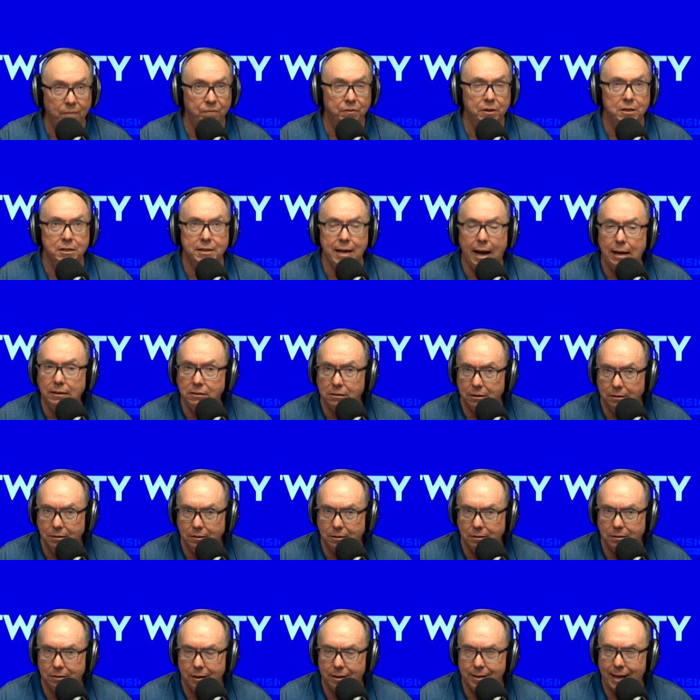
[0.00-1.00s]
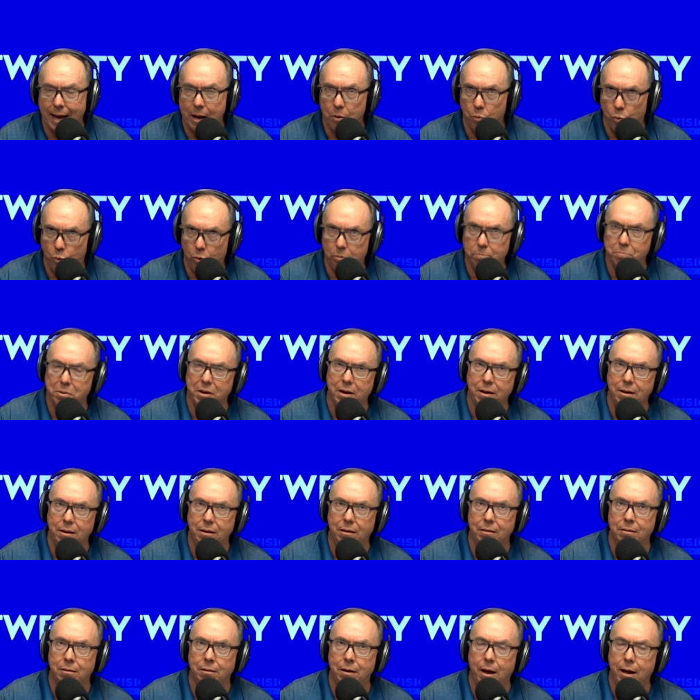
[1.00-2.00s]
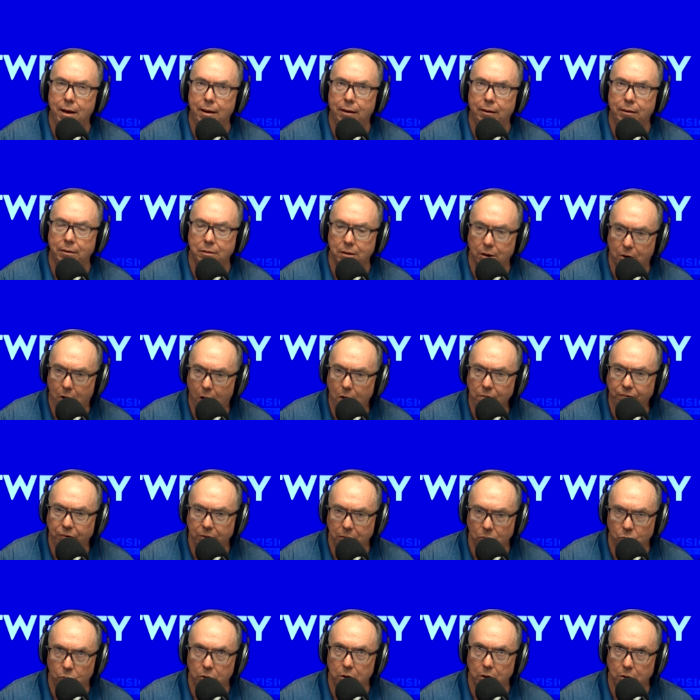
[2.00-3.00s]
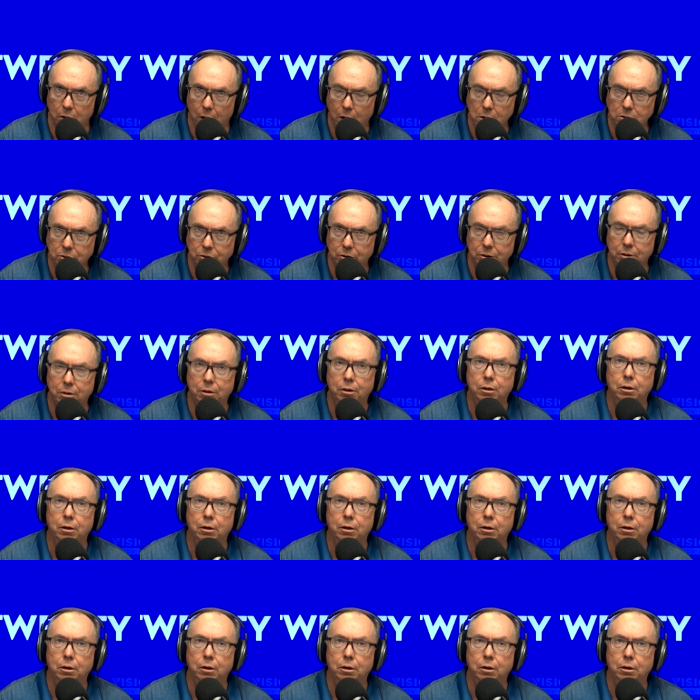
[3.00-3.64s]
if it doesn't, that would be the nail in the coffin, would it not?